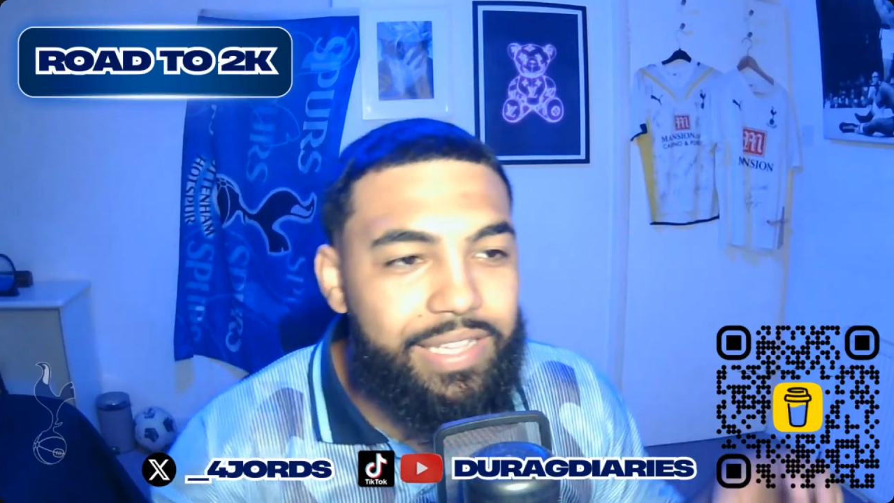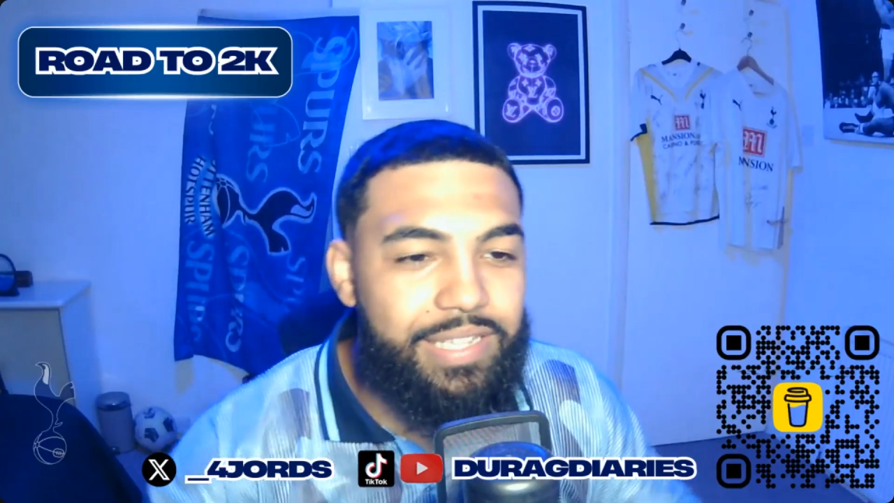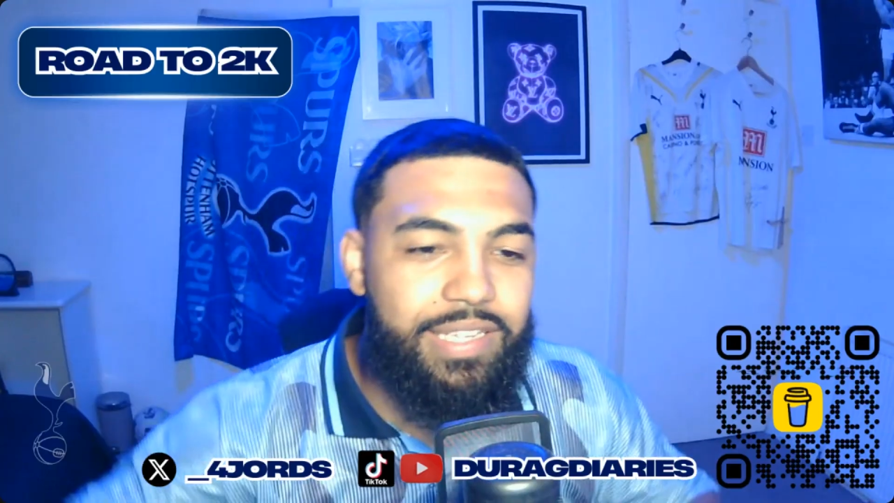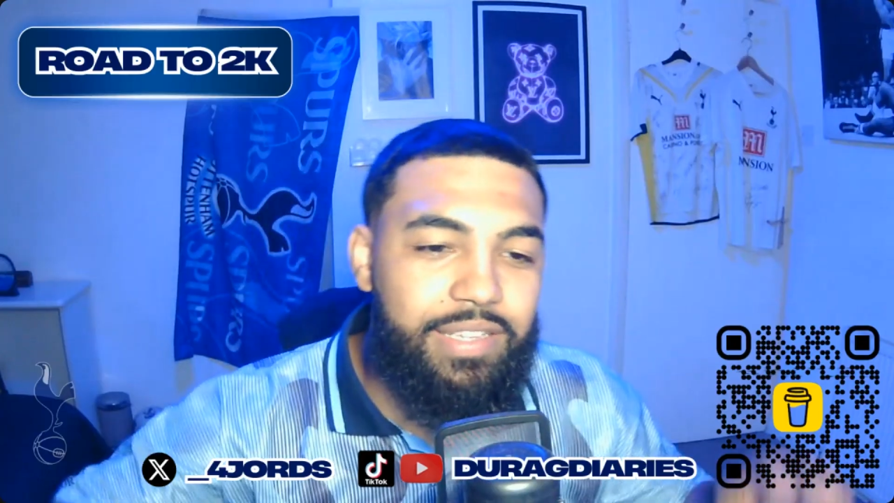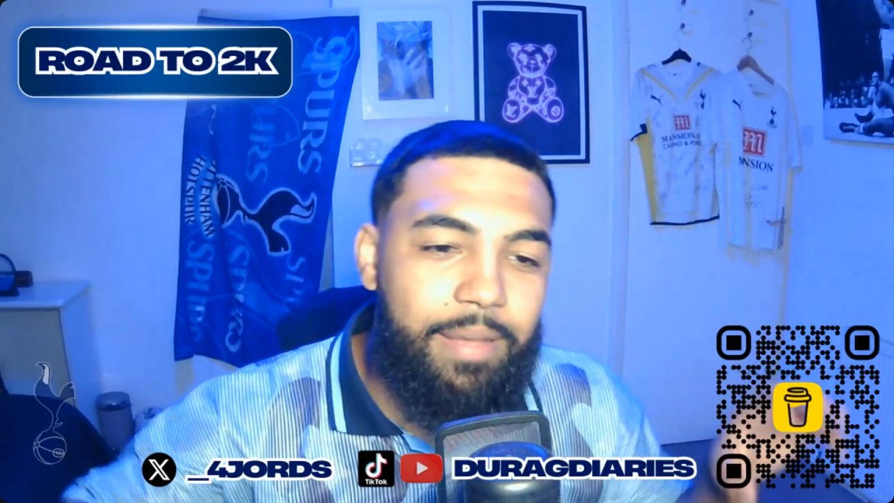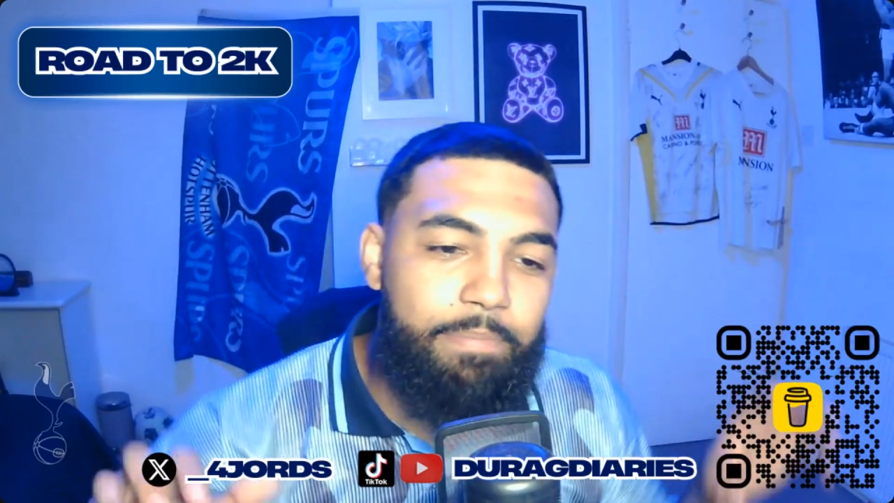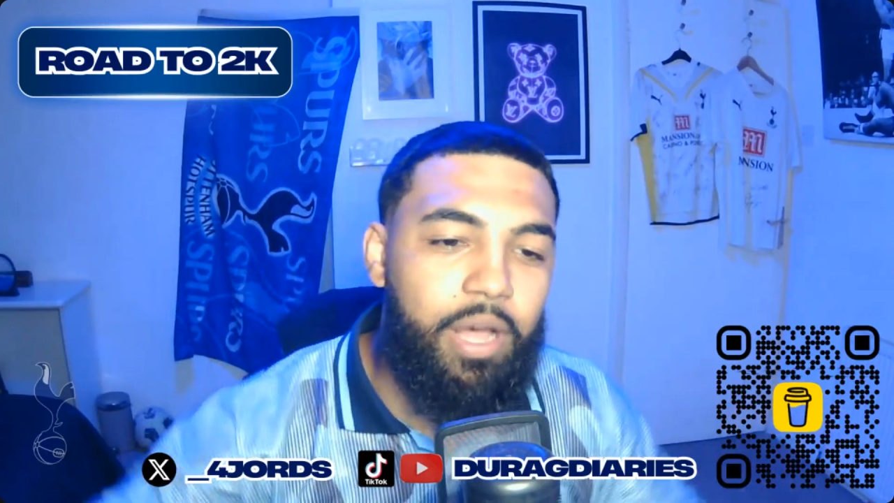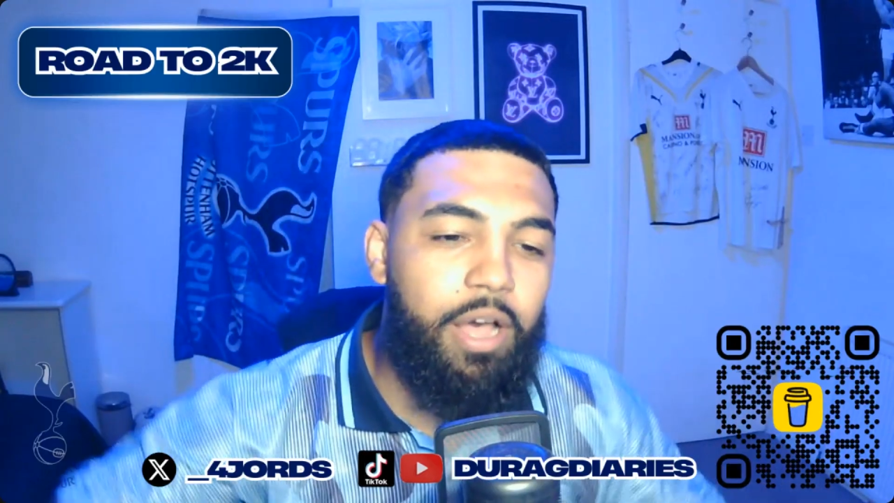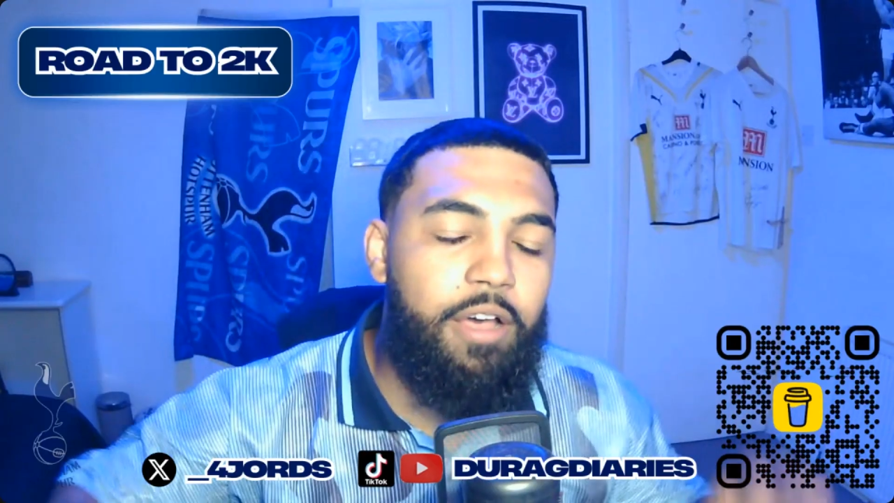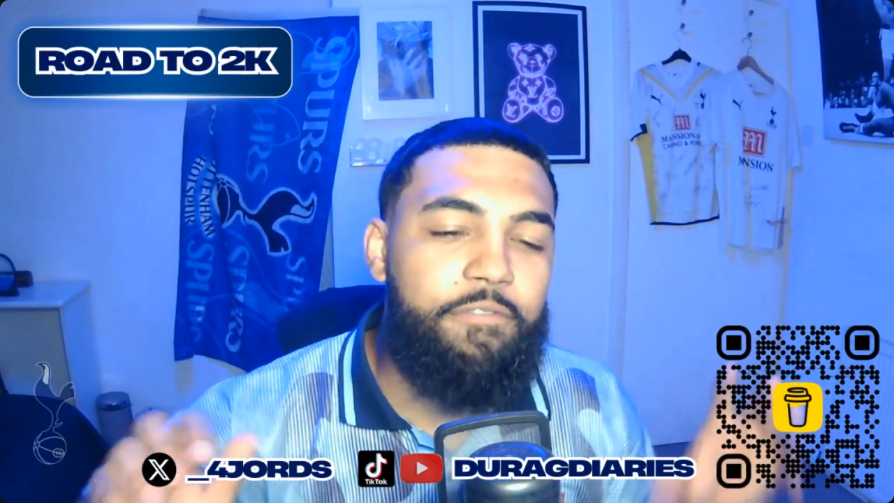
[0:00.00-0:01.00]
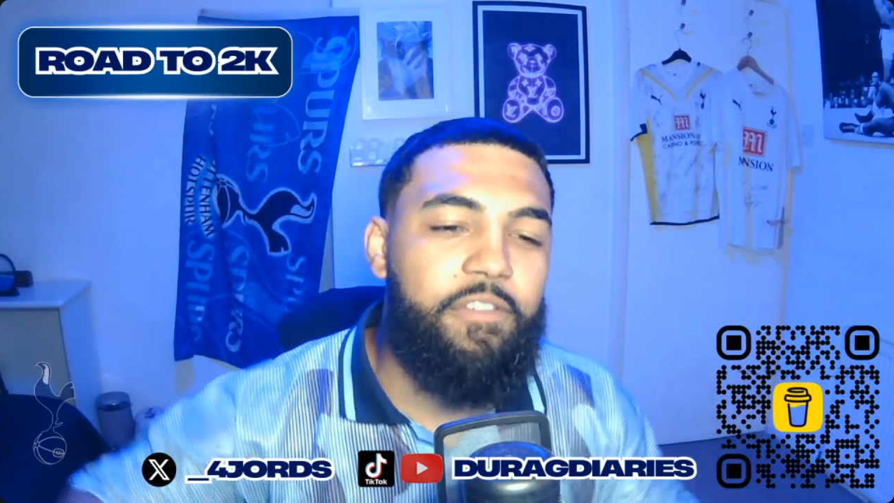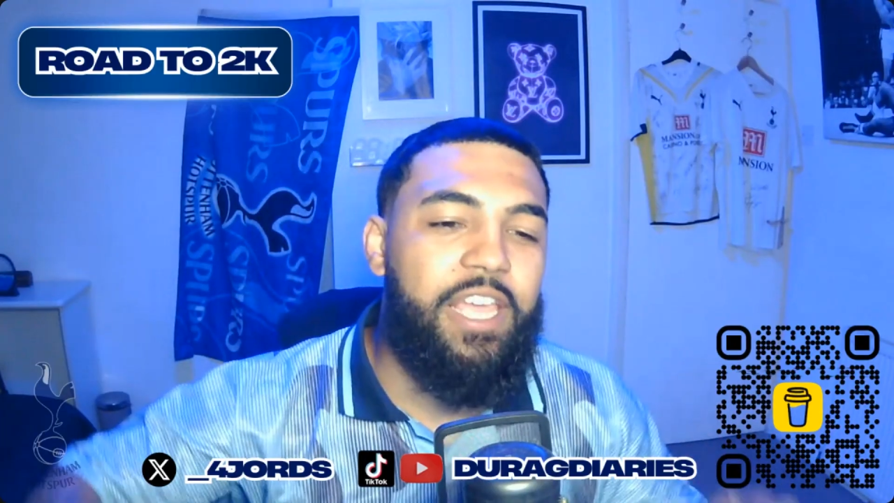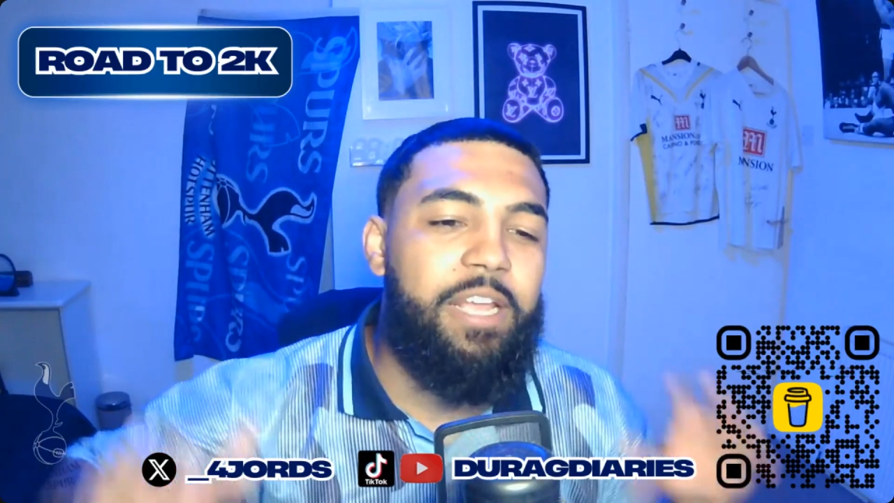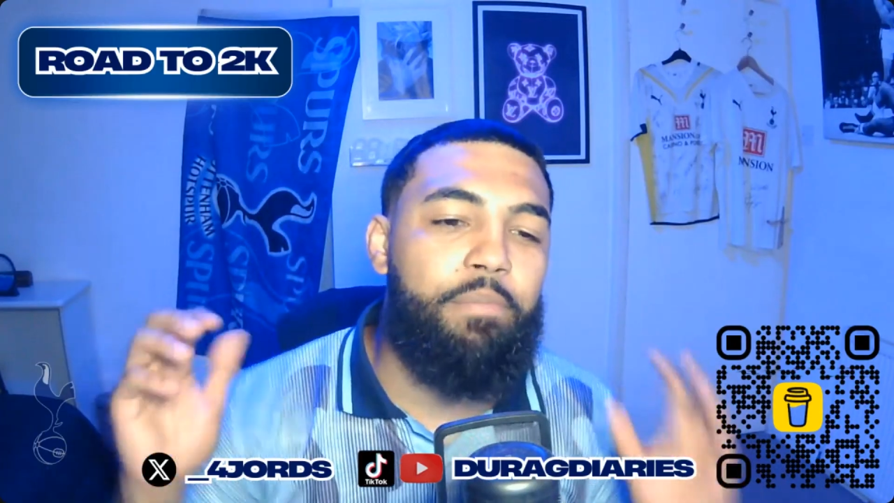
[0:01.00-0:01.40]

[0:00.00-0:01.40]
this is a perfect